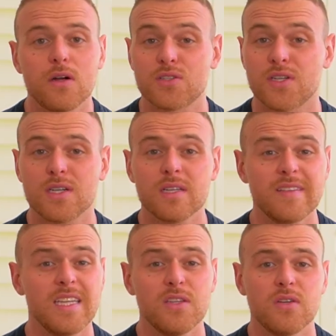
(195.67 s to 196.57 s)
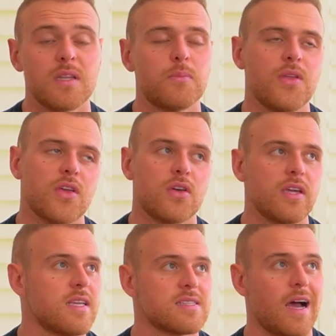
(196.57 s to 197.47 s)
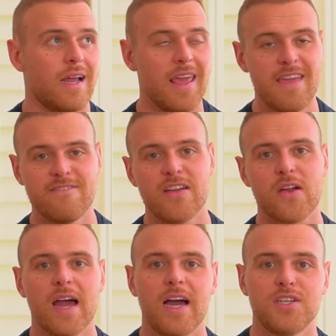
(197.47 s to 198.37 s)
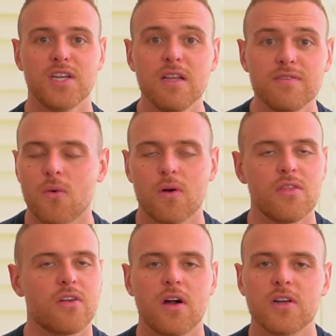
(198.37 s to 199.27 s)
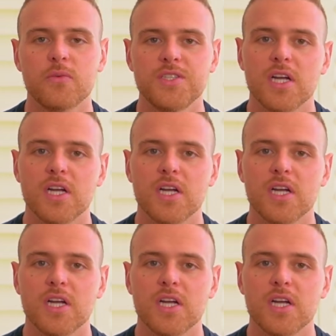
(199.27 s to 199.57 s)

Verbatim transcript: Alternatively, you can put the cookies on a very high shelf or other hard to reach